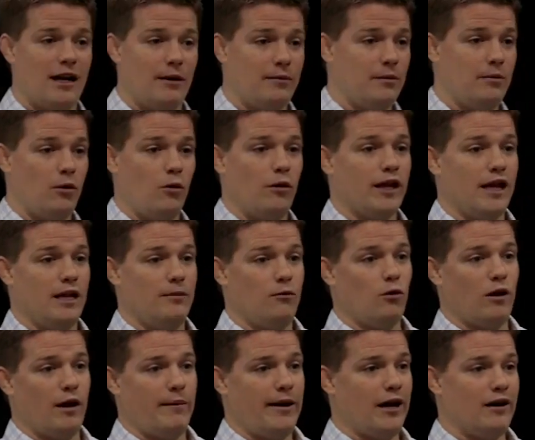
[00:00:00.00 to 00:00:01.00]
might not be bowling
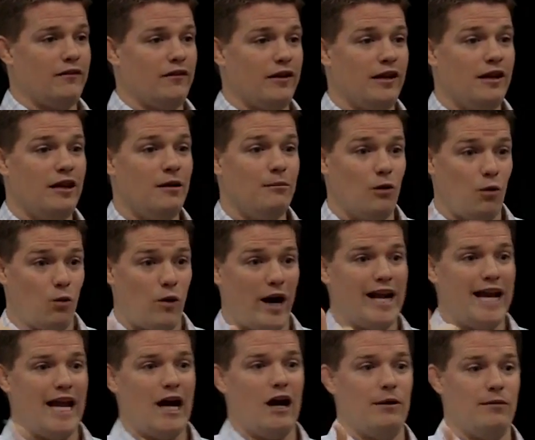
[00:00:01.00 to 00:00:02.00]
anymore and I'm out of it. But
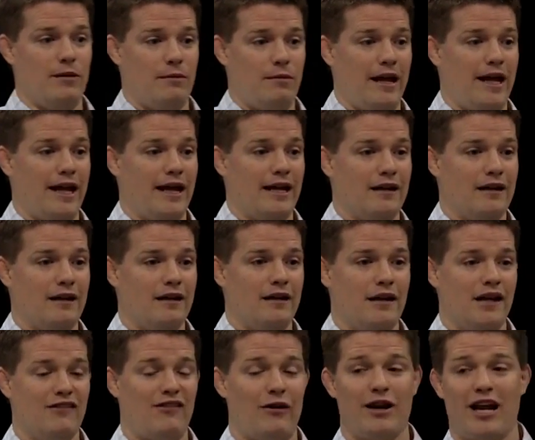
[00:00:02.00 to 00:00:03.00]
right now, I'm in pain.
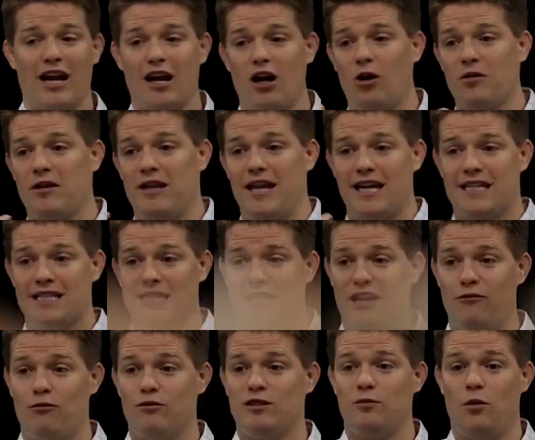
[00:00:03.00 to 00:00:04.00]
If I were to get a call the next
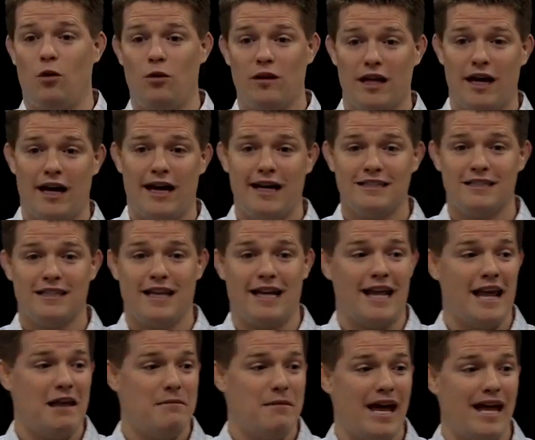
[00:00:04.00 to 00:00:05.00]
day from these bowling guys and
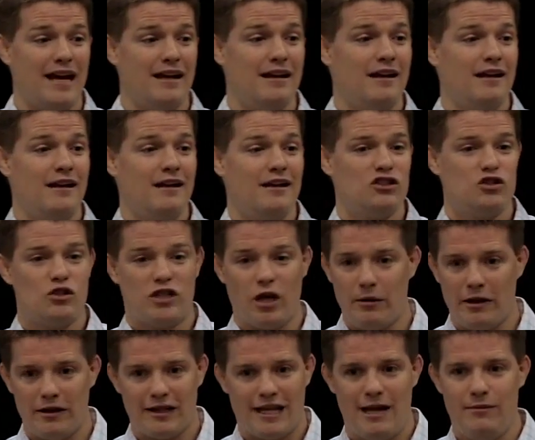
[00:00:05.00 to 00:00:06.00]
like, hey man, so
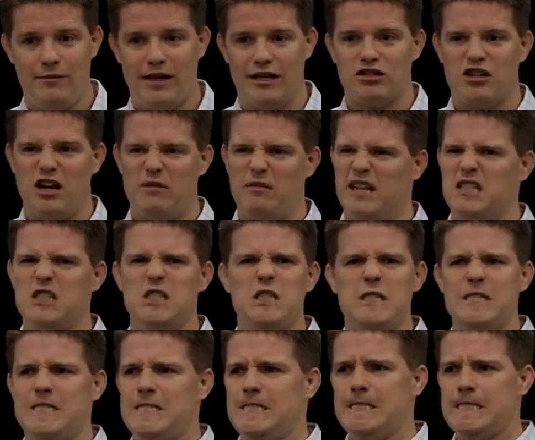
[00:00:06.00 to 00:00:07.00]
tell me about the game yesterday. I'm like,
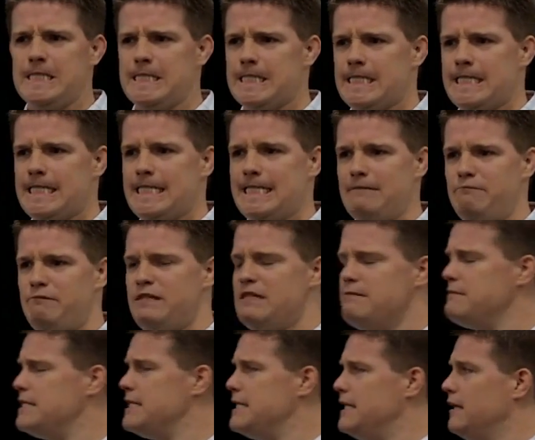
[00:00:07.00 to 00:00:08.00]
oh, I hate that guy. He
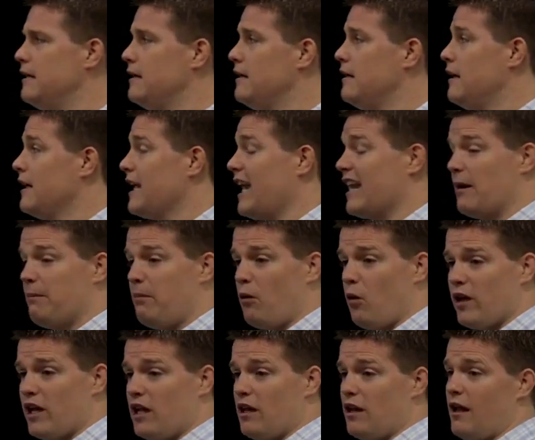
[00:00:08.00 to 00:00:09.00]
beat me. I got
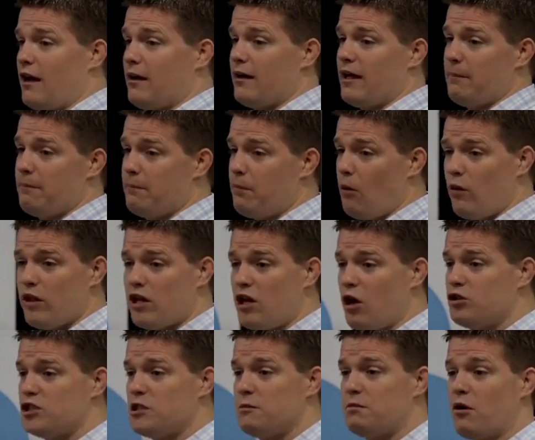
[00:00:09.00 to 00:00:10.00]
a bowling
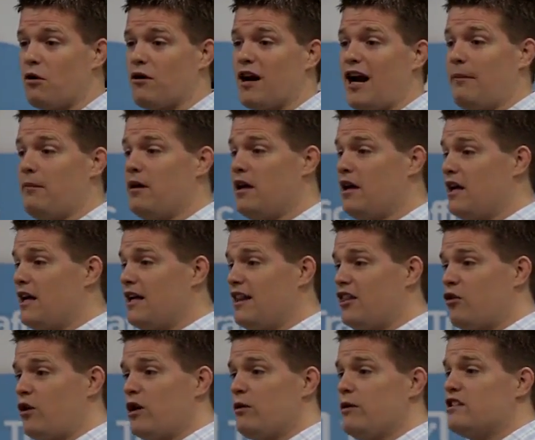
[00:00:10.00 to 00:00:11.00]
coaching program. In
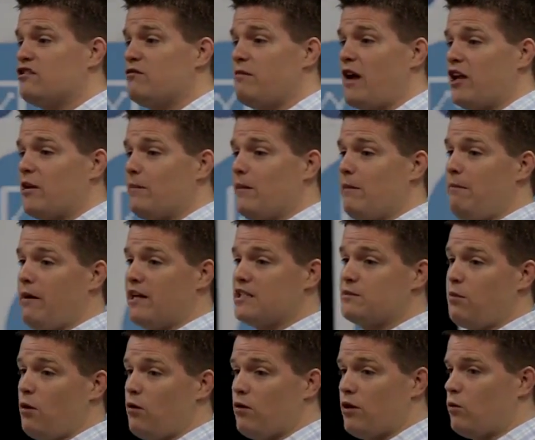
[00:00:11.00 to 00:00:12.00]
3 weeks from now, you're the
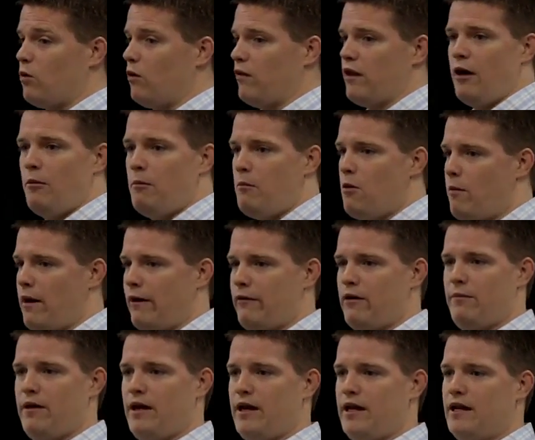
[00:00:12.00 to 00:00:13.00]
best bowler in the world. Boom, I would
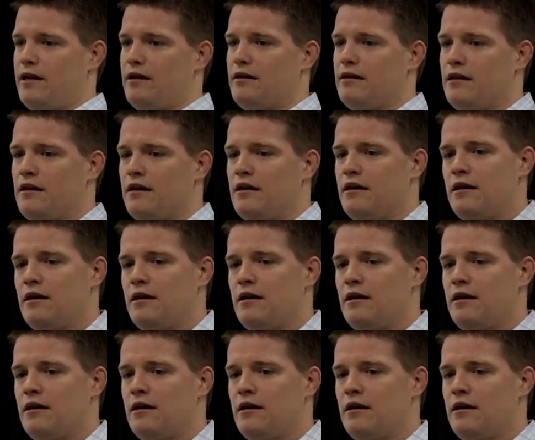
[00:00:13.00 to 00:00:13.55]
have been in.